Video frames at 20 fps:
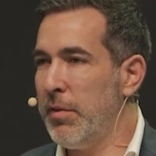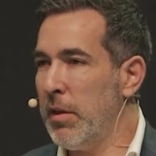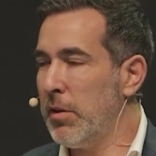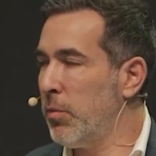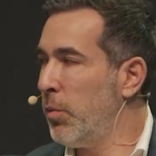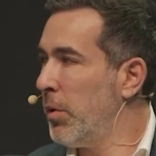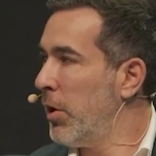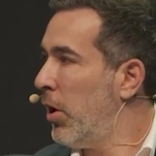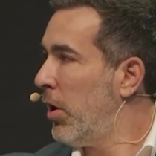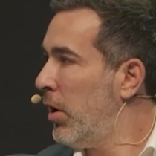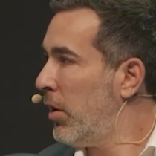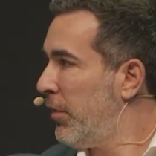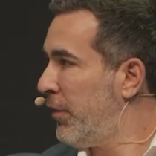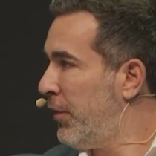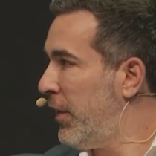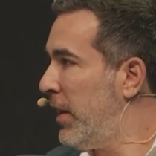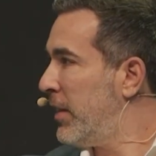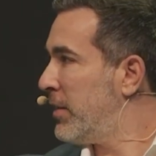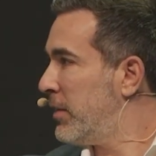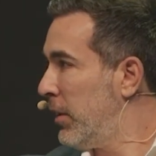that we all are
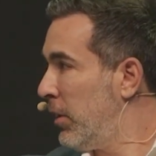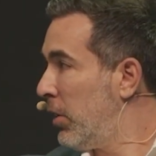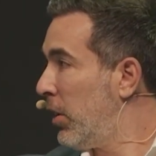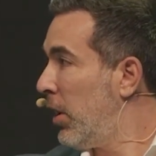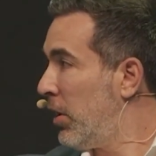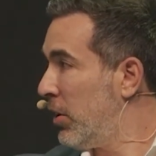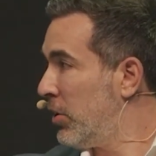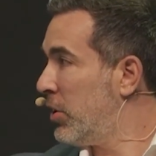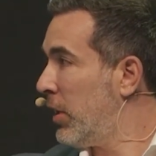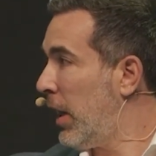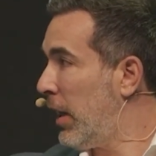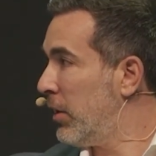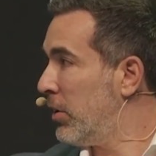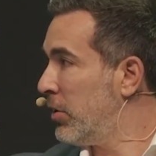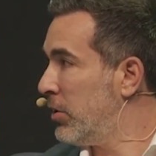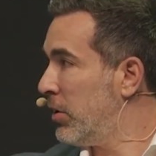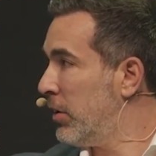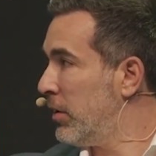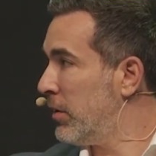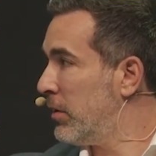facing a lot of
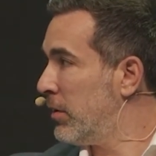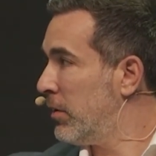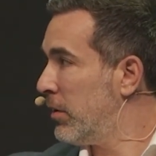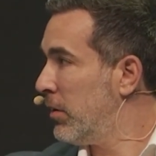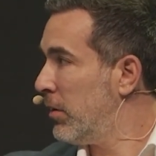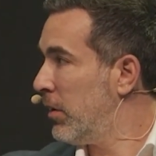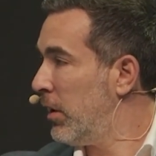challenges